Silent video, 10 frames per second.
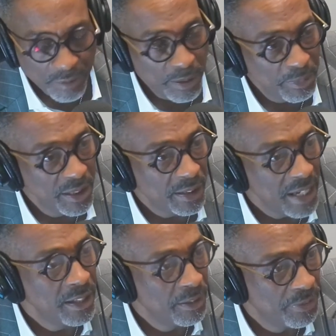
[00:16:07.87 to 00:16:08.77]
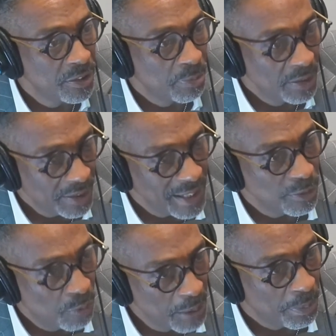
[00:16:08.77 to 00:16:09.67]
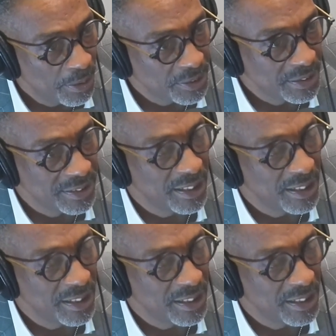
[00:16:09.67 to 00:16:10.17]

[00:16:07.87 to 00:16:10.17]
we look the, at individuals. We look at the would, one exactly. person